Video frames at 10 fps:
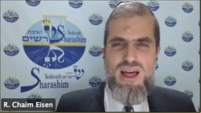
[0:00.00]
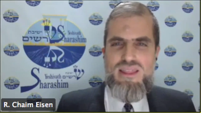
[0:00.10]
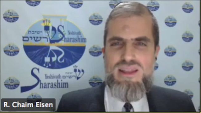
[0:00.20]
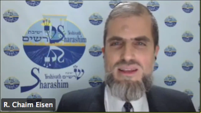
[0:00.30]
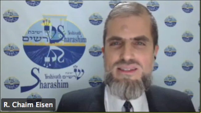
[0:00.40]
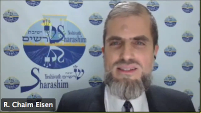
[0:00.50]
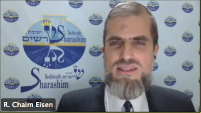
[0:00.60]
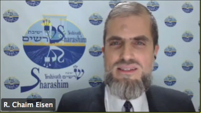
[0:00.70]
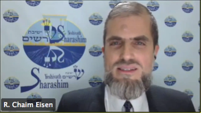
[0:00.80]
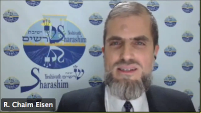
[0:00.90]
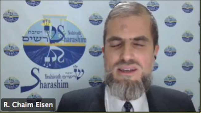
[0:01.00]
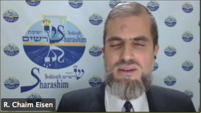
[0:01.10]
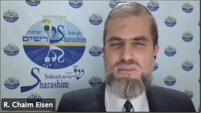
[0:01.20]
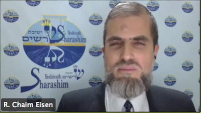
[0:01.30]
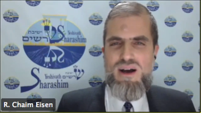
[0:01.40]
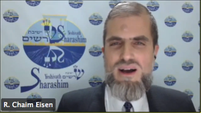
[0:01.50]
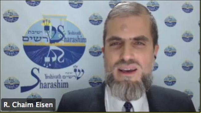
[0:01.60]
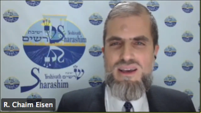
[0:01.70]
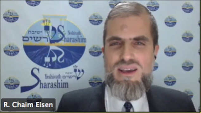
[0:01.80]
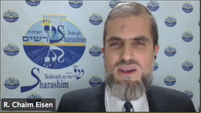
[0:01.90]
Speaker 1: This
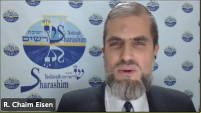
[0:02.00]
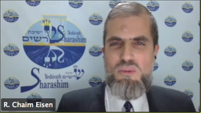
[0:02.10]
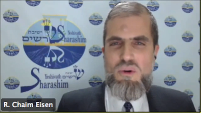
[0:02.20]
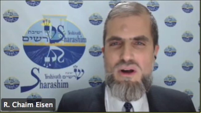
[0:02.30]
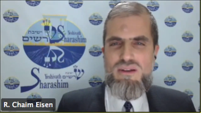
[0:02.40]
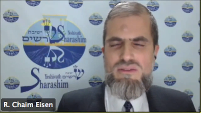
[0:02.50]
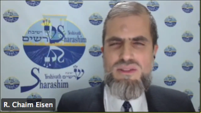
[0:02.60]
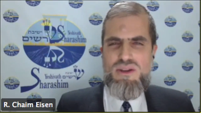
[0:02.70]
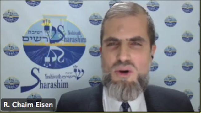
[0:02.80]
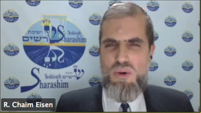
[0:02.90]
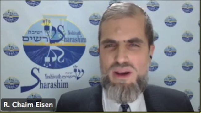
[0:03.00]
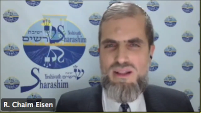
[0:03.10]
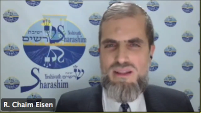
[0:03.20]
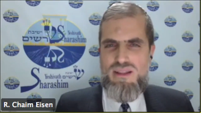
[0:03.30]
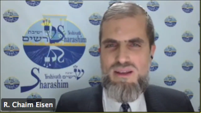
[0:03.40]
by one of the great